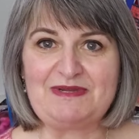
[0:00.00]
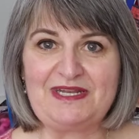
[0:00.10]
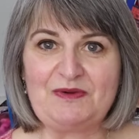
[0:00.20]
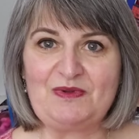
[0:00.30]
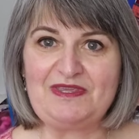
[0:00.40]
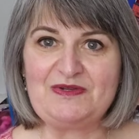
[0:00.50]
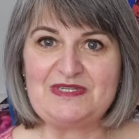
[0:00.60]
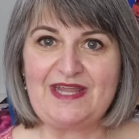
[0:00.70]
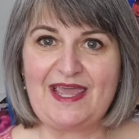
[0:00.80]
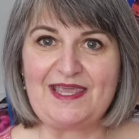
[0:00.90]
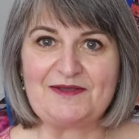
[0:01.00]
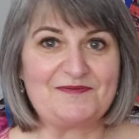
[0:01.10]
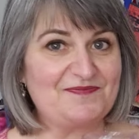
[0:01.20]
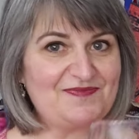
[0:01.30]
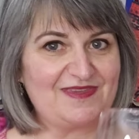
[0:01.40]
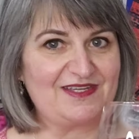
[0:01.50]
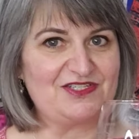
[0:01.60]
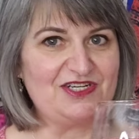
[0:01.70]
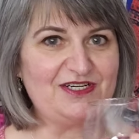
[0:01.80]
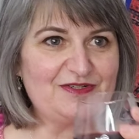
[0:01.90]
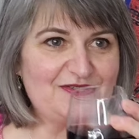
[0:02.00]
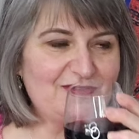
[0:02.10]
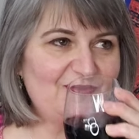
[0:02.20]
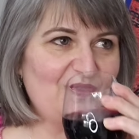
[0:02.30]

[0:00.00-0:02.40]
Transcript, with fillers: knitting with you today. Cheers.